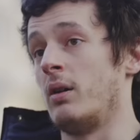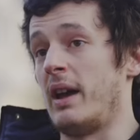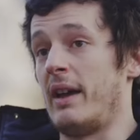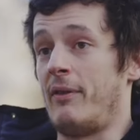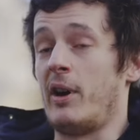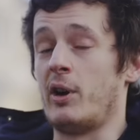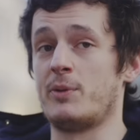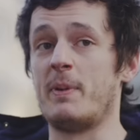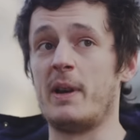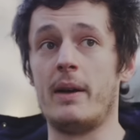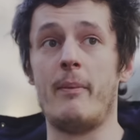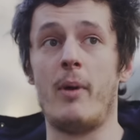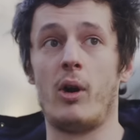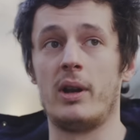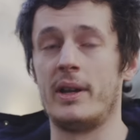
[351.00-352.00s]
If I was being
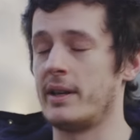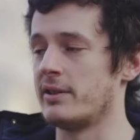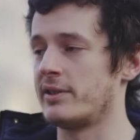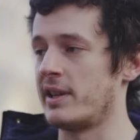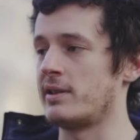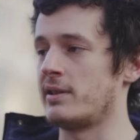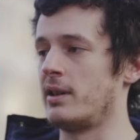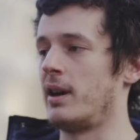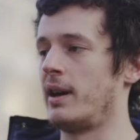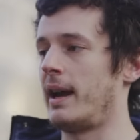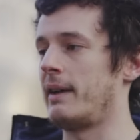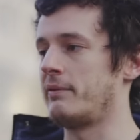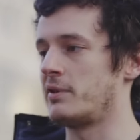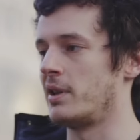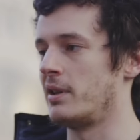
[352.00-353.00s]
morally consistent, I'd
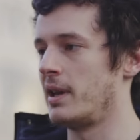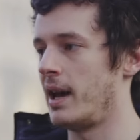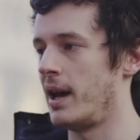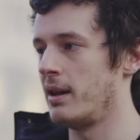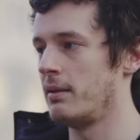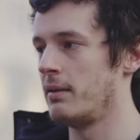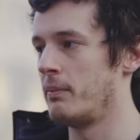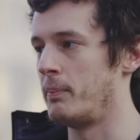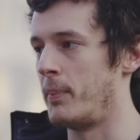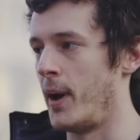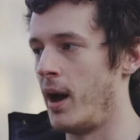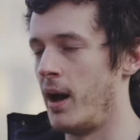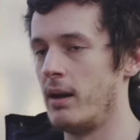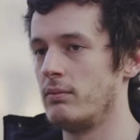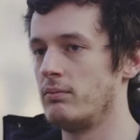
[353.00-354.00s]
have to, yeah.
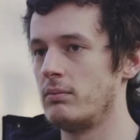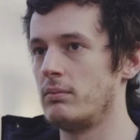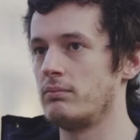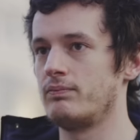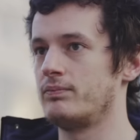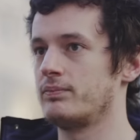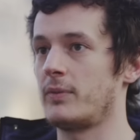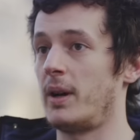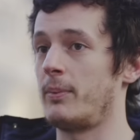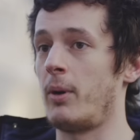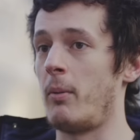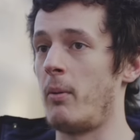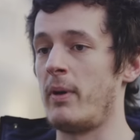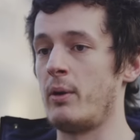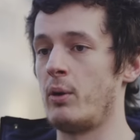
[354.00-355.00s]
But I
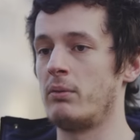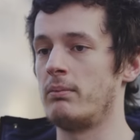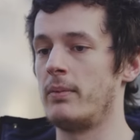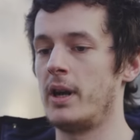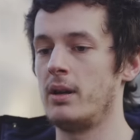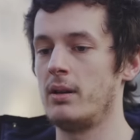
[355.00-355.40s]
probably wouldn't be.